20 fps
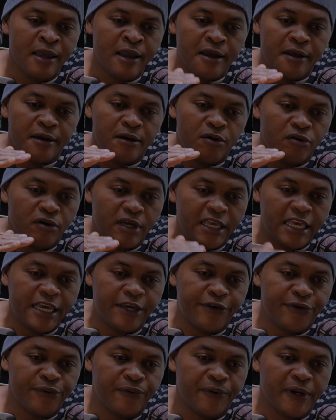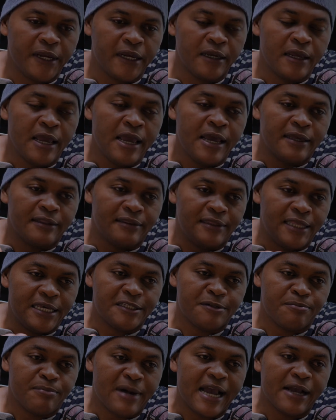no EQing. This
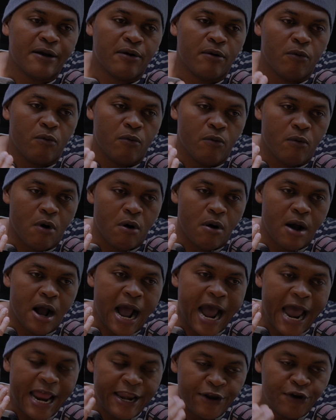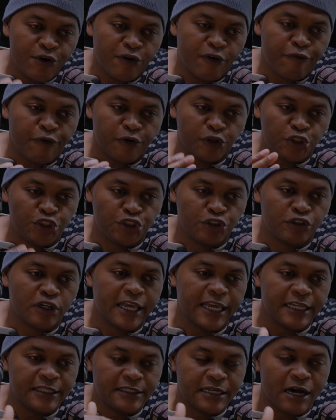mic I know for sure can
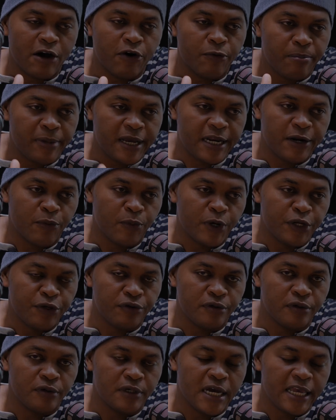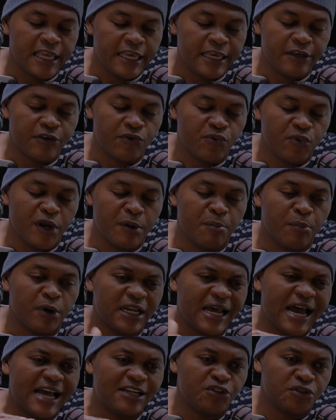sound better when you do the EQing, but
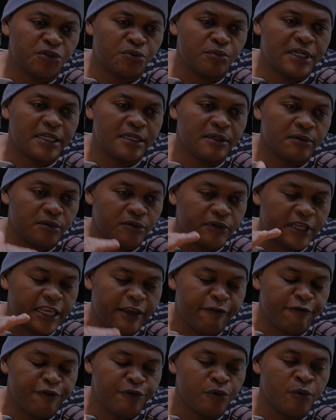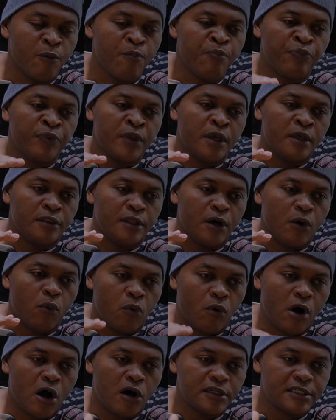I just wanted to give you the
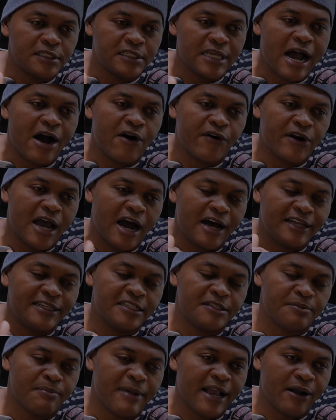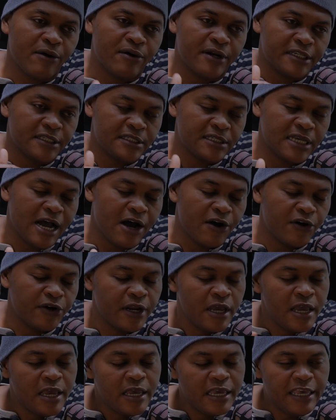raw sound, how this mic gonna sound
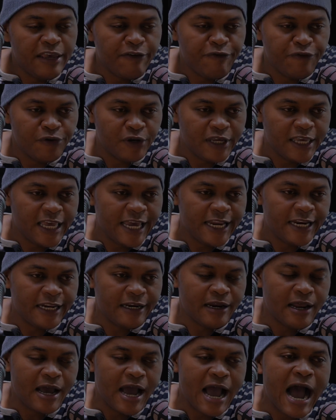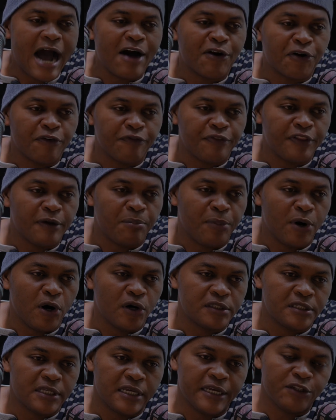if you get it out of the box
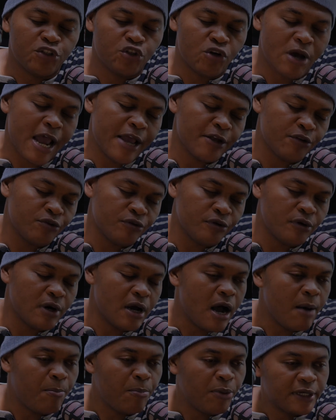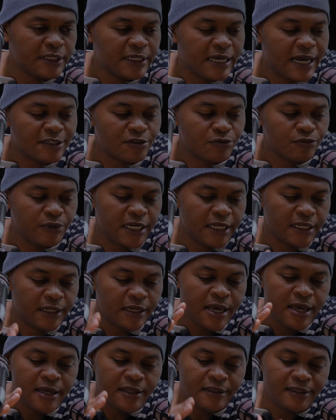and trying to do a podcast with it.
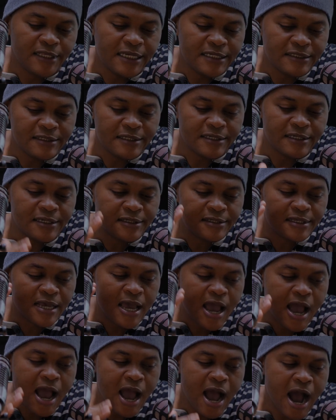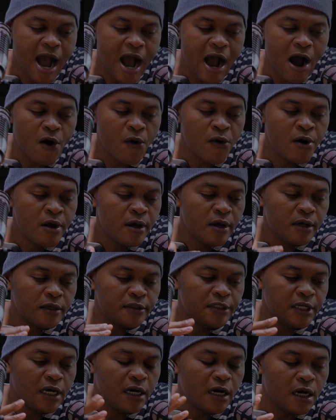This is how
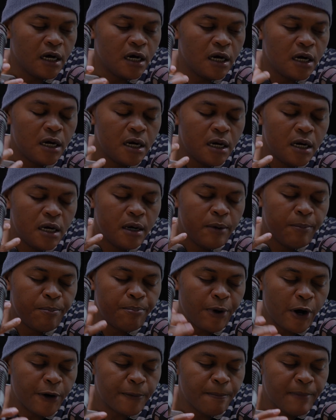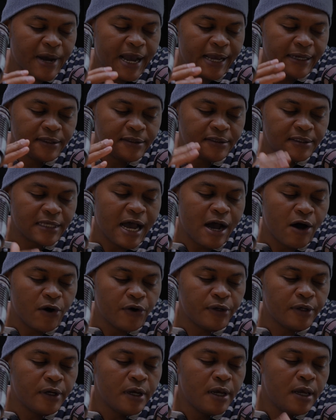the pod mic sound,
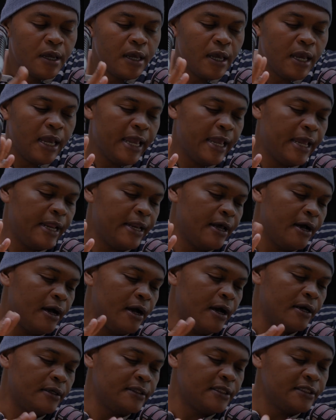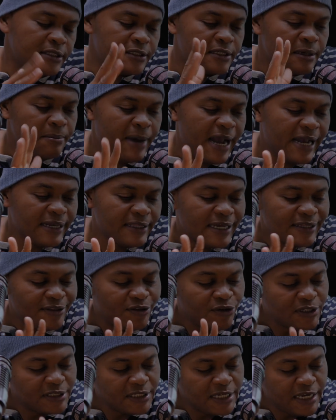and this is a mic that doesn't
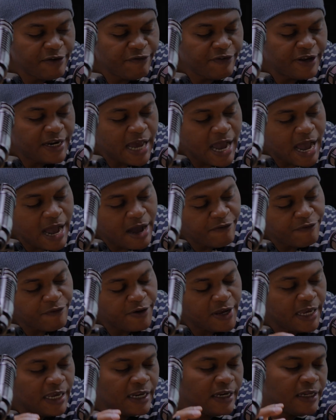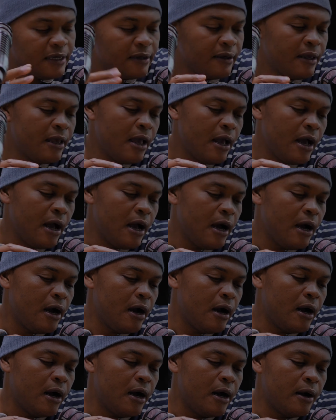even have any
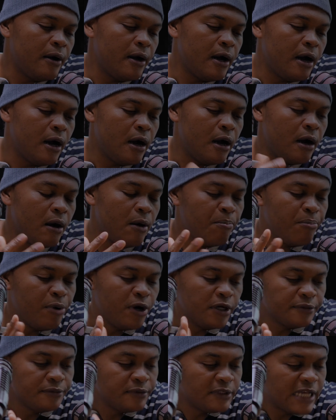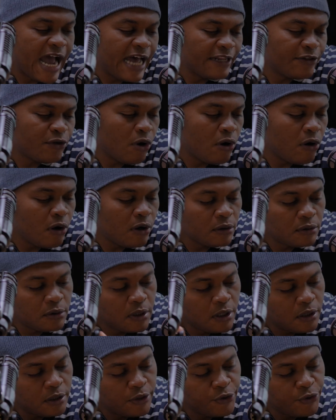button at all,
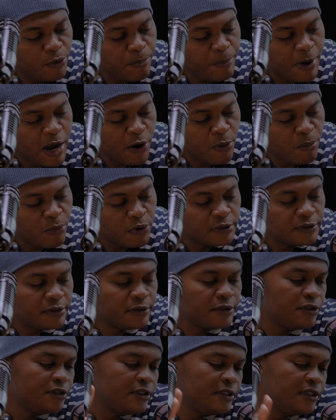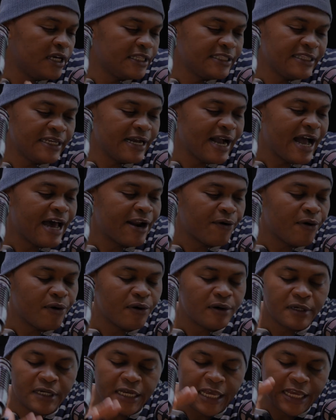no power button, nothing at all.
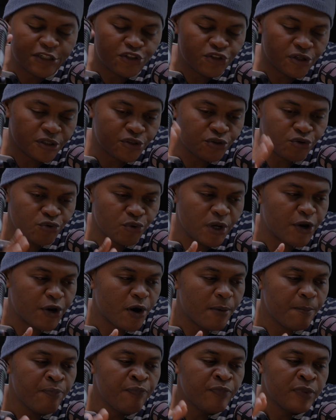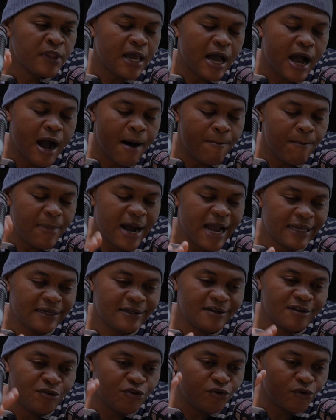It's just straight up a mic. You
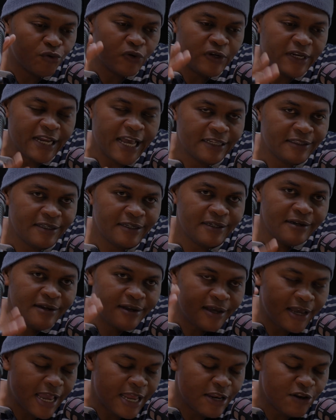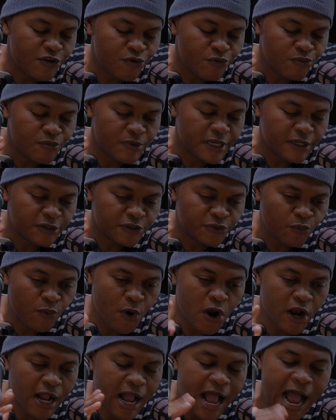connect it and it's work
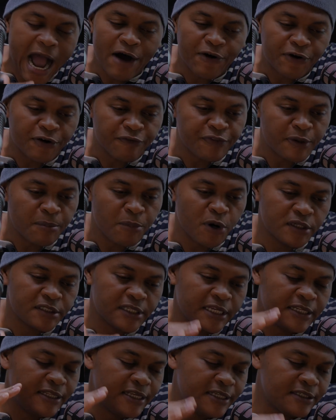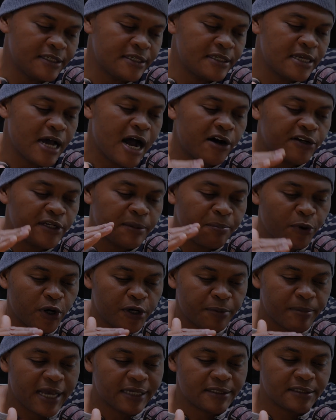out of the box. And this is how the pod mic
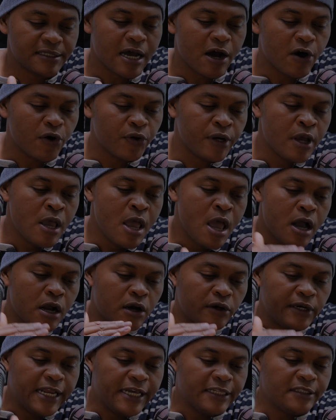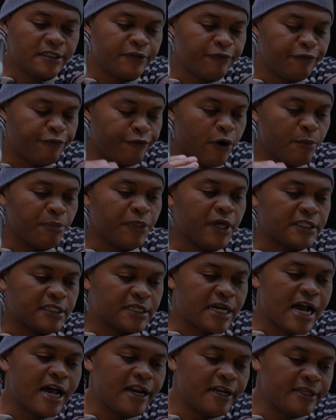sound connected from the Scarlett
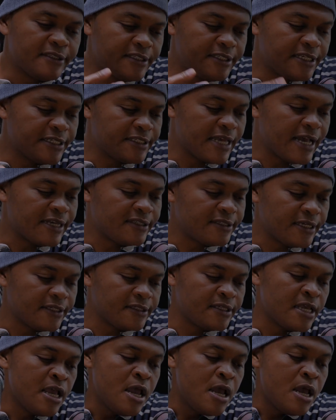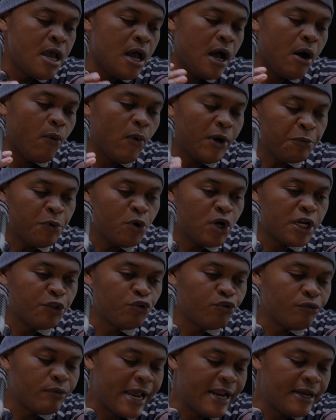6i6. What we're gonna do right
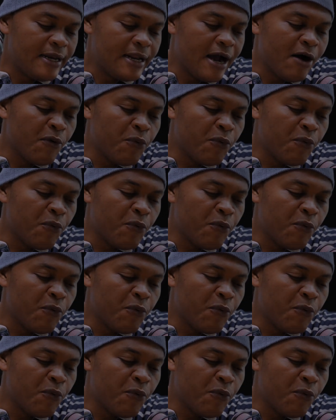now, we're gonna